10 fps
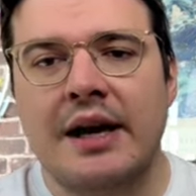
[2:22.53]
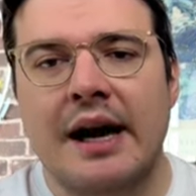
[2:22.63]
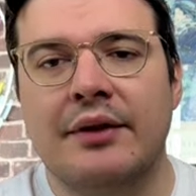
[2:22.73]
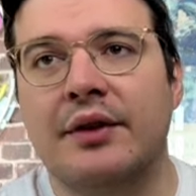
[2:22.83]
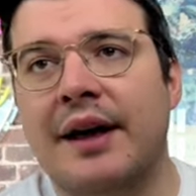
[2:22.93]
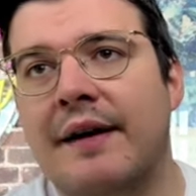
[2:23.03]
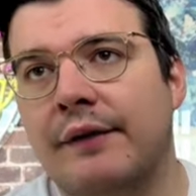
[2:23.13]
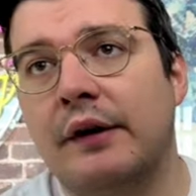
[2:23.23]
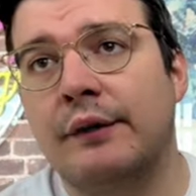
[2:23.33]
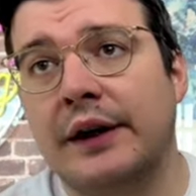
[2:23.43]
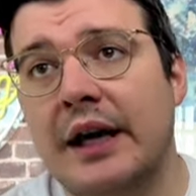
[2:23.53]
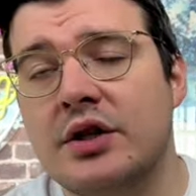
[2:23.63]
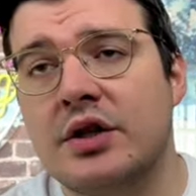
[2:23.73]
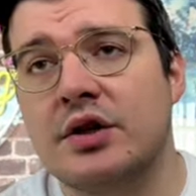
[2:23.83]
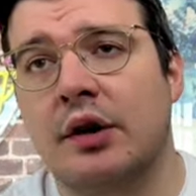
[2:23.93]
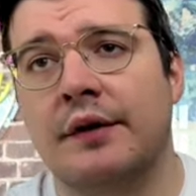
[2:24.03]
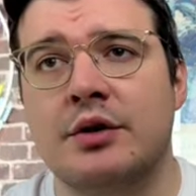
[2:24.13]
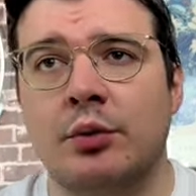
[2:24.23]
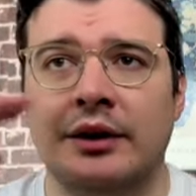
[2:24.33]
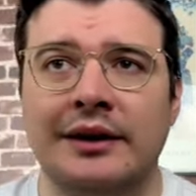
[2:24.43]
and then that verification service
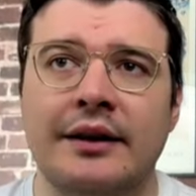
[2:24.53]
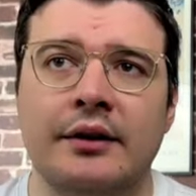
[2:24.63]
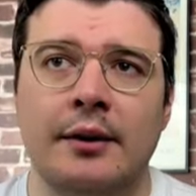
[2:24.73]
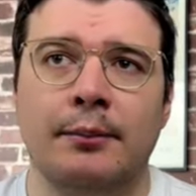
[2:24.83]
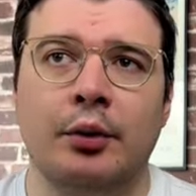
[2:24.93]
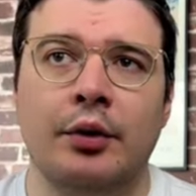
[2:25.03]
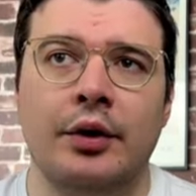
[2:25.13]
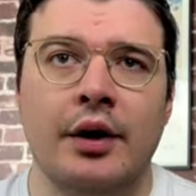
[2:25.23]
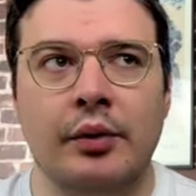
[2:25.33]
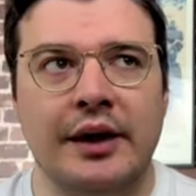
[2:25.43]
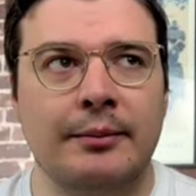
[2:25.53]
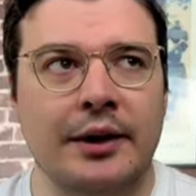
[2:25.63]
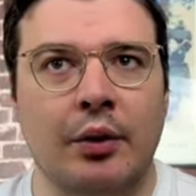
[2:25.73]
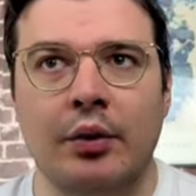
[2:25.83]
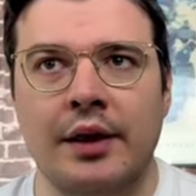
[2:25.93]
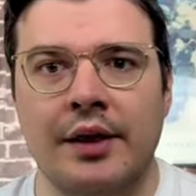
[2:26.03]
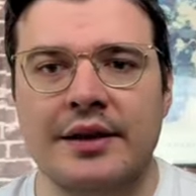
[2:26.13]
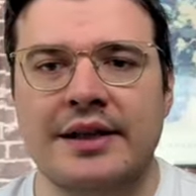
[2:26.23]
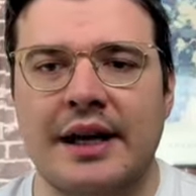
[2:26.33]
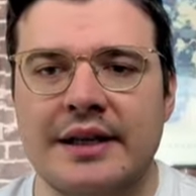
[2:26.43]
would let the employer know, Kimley-Horn in this
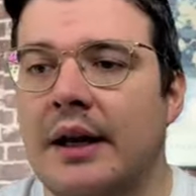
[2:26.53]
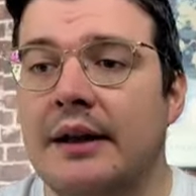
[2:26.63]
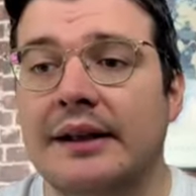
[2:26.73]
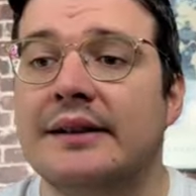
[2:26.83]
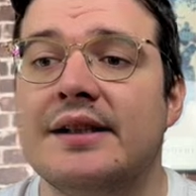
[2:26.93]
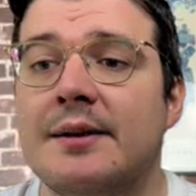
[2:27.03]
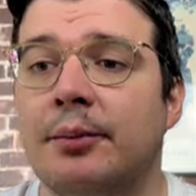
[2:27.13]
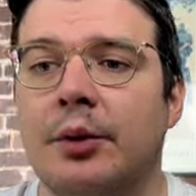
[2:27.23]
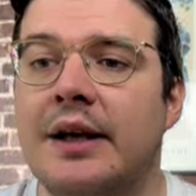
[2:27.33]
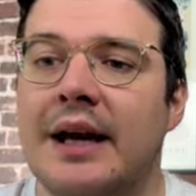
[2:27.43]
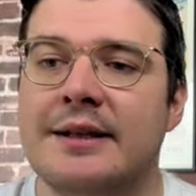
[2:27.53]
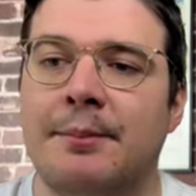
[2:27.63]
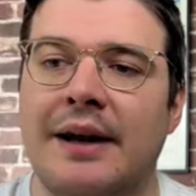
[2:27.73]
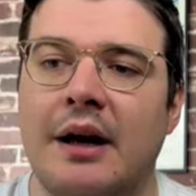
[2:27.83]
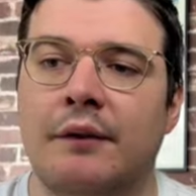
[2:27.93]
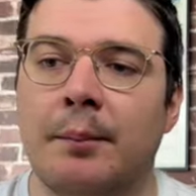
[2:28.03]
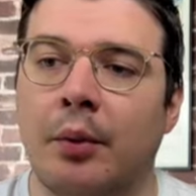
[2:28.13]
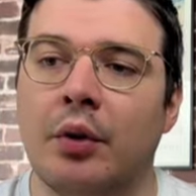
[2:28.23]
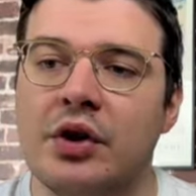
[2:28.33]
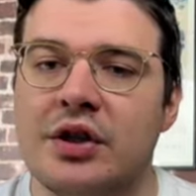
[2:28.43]
case, that this employee has paid off a
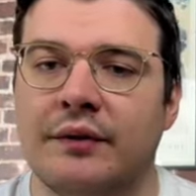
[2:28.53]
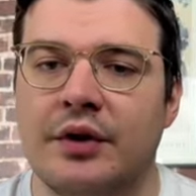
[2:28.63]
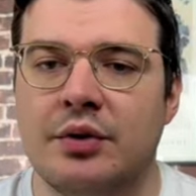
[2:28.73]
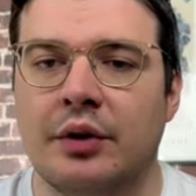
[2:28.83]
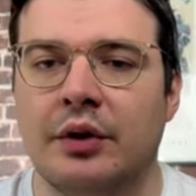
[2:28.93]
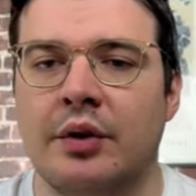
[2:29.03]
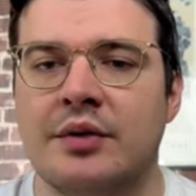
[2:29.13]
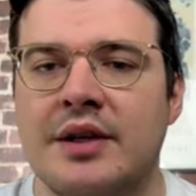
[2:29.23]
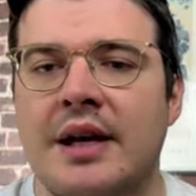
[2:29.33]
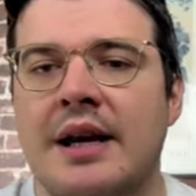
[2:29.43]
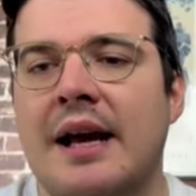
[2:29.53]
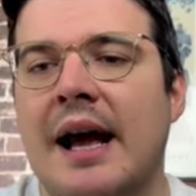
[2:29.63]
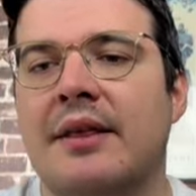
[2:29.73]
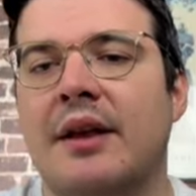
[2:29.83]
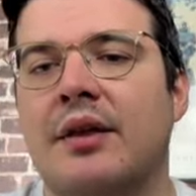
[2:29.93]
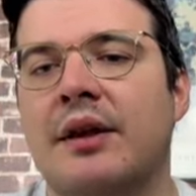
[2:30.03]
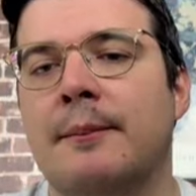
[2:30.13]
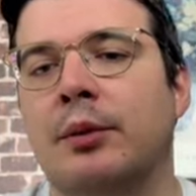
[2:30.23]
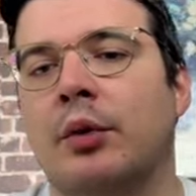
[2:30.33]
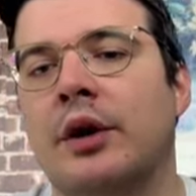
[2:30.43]
portion of their student loans, and then the
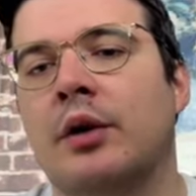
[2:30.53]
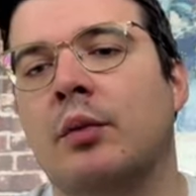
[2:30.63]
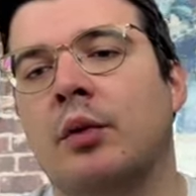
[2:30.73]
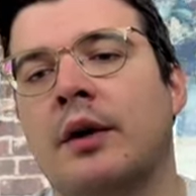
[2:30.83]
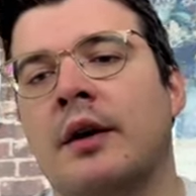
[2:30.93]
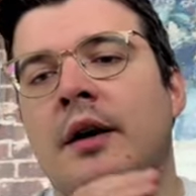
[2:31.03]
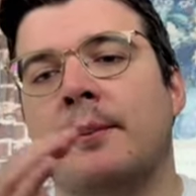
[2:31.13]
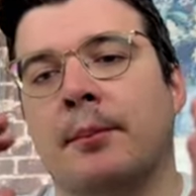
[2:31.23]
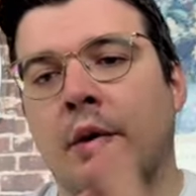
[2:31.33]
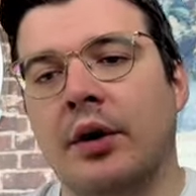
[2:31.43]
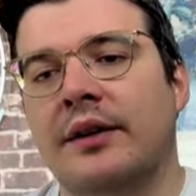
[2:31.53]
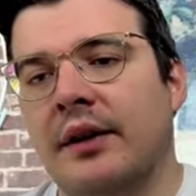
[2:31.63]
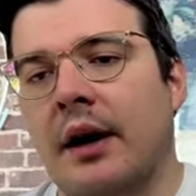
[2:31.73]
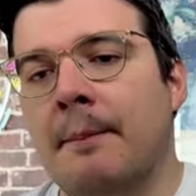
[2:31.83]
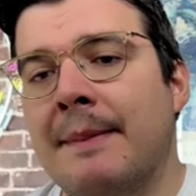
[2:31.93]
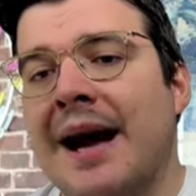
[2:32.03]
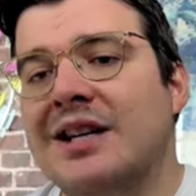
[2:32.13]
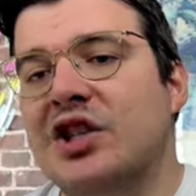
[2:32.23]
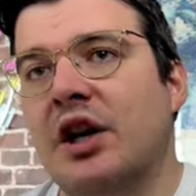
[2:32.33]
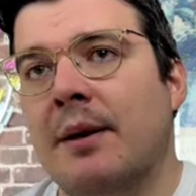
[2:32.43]
employer would put a
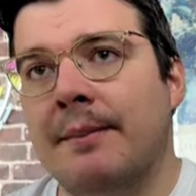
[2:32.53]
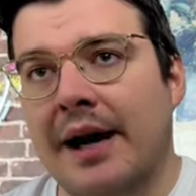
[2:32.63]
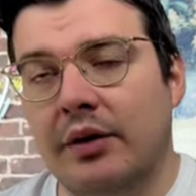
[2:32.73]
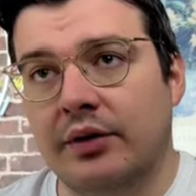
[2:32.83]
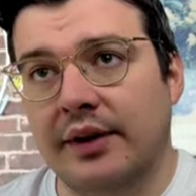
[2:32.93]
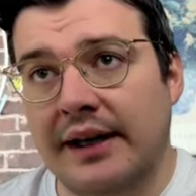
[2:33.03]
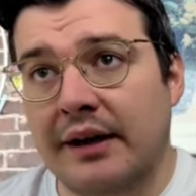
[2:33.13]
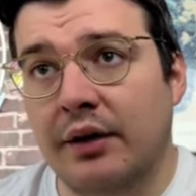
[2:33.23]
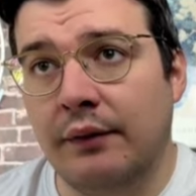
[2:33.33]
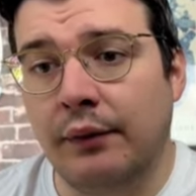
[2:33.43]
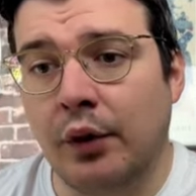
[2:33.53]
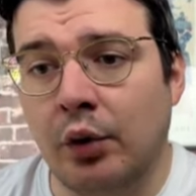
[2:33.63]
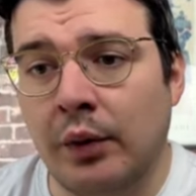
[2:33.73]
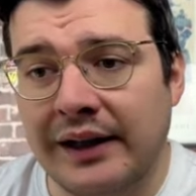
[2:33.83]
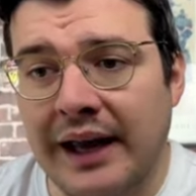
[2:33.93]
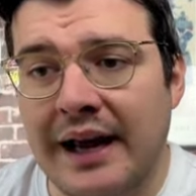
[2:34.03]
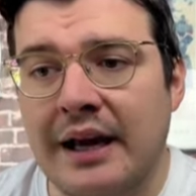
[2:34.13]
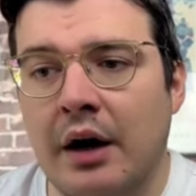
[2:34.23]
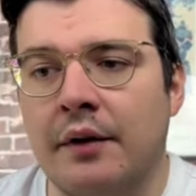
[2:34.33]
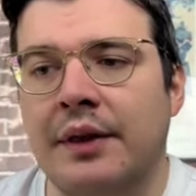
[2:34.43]
matching amount in the 401k
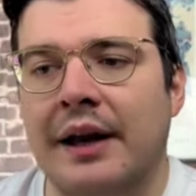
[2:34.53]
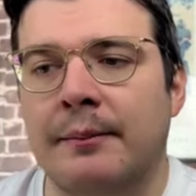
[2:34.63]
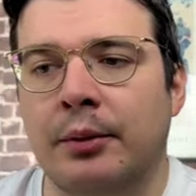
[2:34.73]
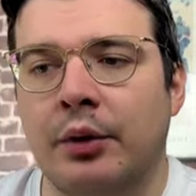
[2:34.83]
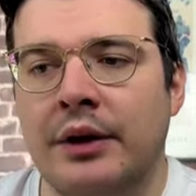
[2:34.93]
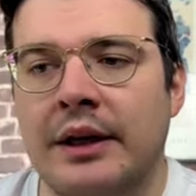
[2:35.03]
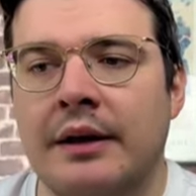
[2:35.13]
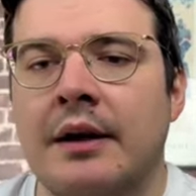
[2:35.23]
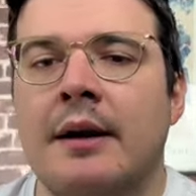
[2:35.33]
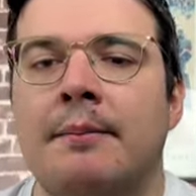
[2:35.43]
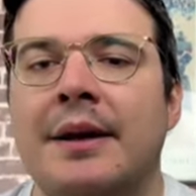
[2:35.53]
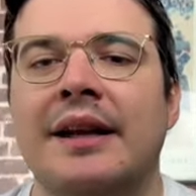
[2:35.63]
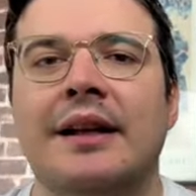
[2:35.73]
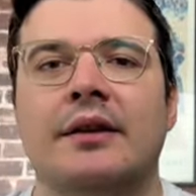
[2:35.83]
of that employee, meaning that the